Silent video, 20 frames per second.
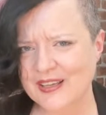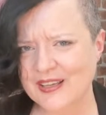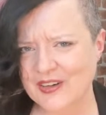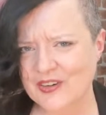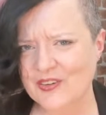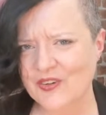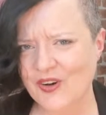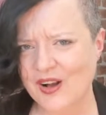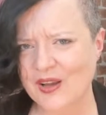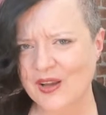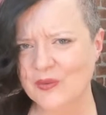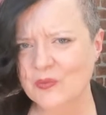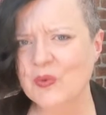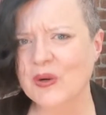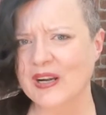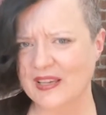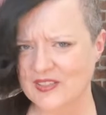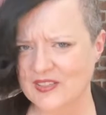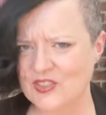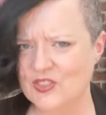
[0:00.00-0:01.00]
later on,
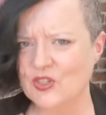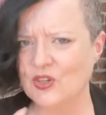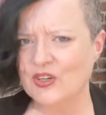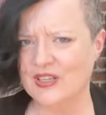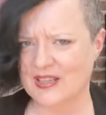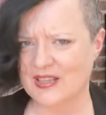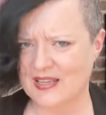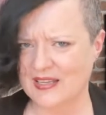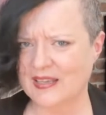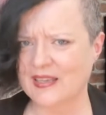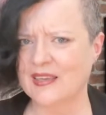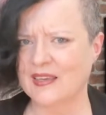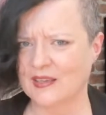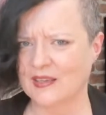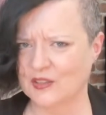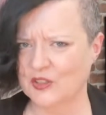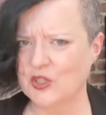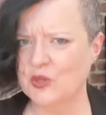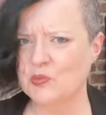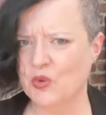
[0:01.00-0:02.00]
when I started the
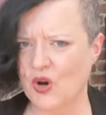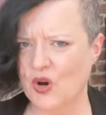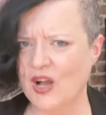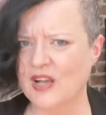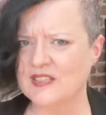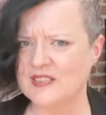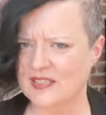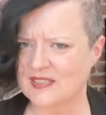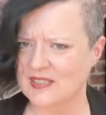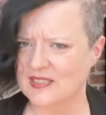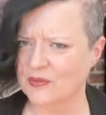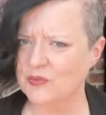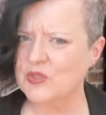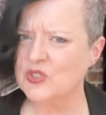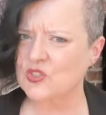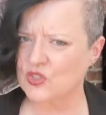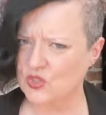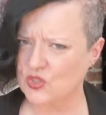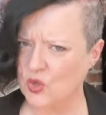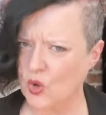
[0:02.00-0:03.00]
healing process, I
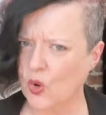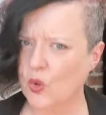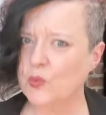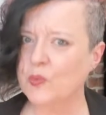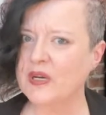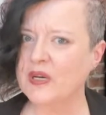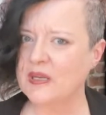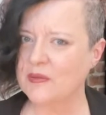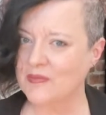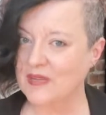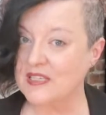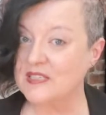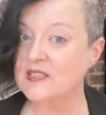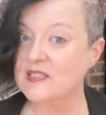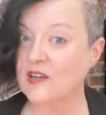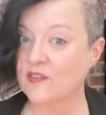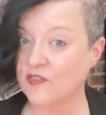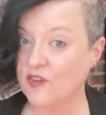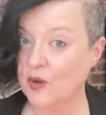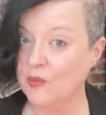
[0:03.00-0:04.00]
was just opening
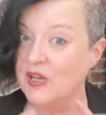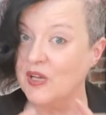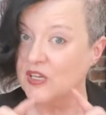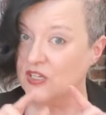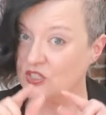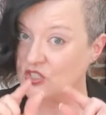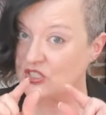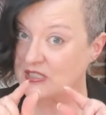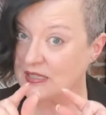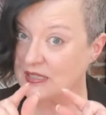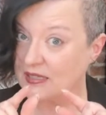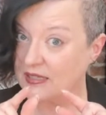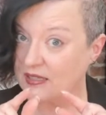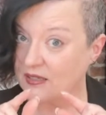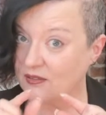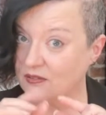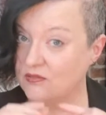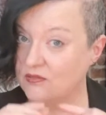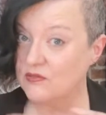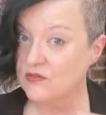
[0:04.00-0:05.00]
myself up just a
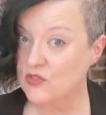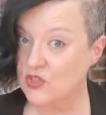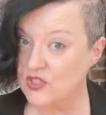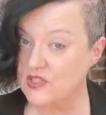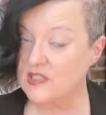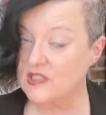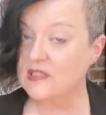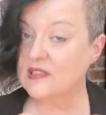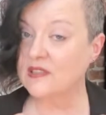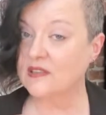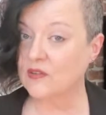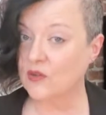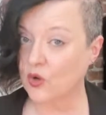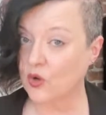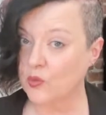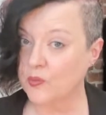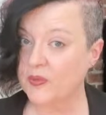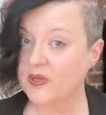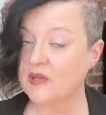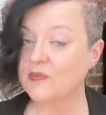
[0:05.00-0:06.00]
little,
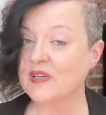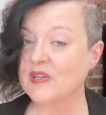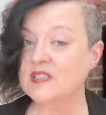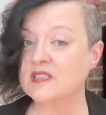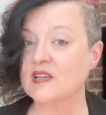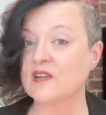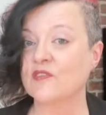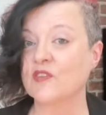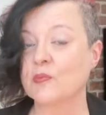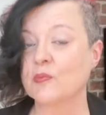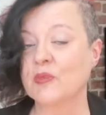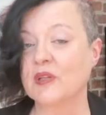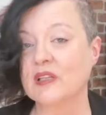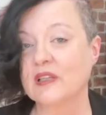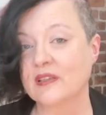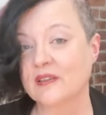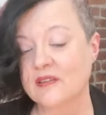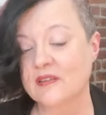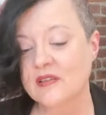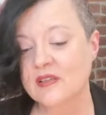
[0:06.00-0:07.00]
opening myself up a
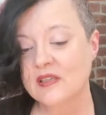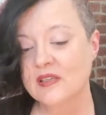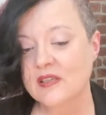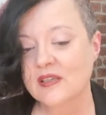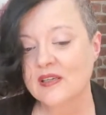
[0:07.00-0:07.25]
little.